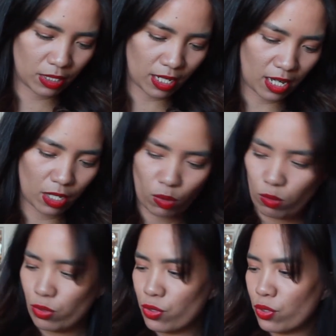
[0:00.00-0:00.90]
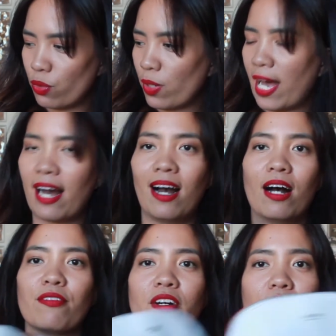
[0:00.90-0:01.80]
I also
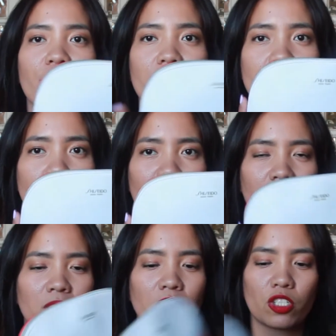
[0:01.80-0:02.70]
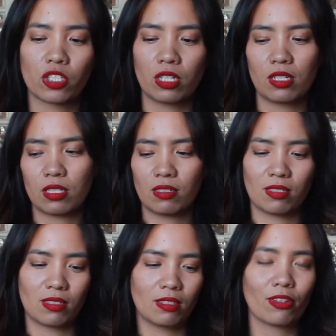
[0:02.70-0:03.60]
have this pouch.
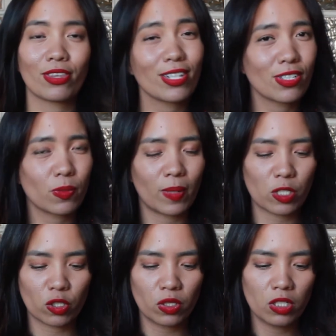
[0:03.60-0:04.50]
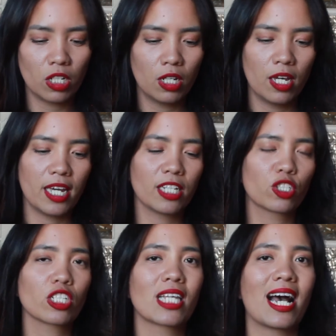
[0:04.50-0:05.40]
It's nothing special. It
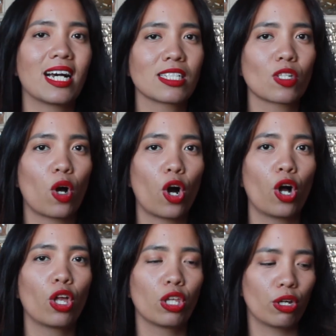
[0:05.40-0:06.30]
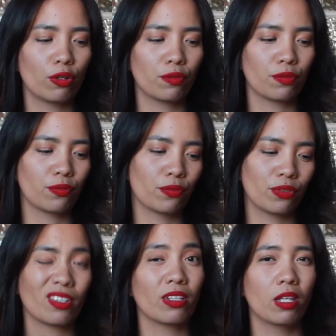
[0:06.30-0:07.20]
just has all of
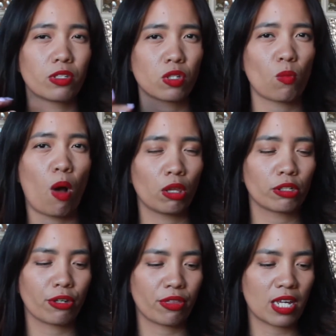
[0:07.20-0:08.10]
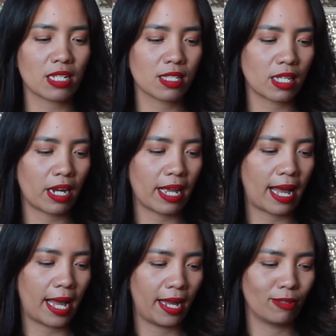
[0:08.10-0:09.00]
the smaller things that I
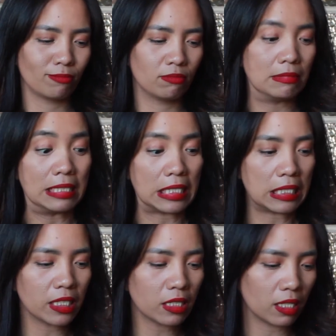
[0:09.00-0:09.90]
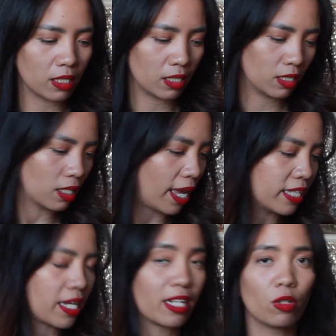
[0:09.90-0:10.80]
need
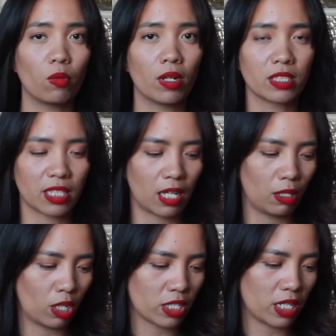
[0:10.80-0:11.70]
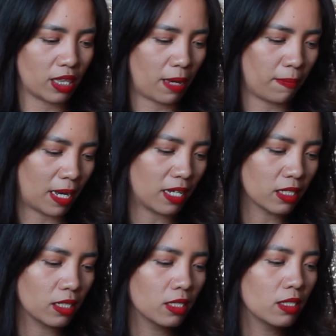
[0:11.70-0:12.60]
and I don't want to get lost in that
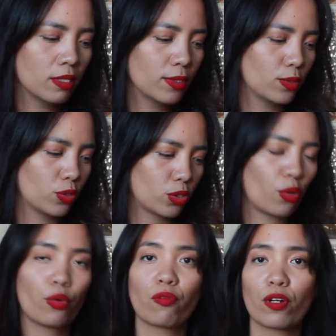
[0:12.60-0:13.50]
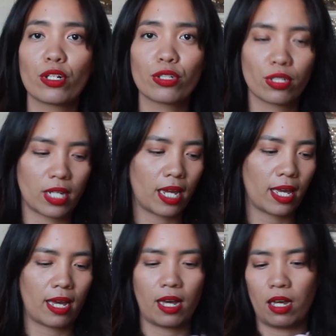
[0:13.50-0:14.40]
bag. So first I
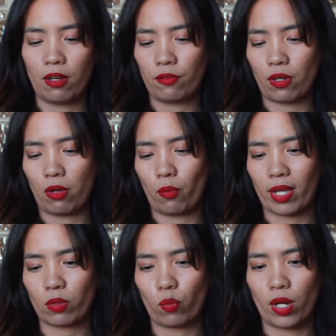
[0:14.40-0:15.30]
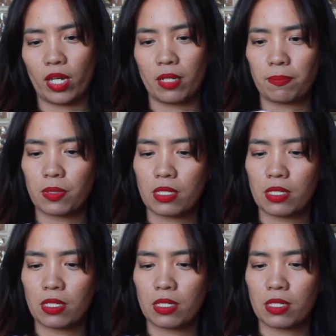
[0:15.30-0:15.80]
have wet wipes.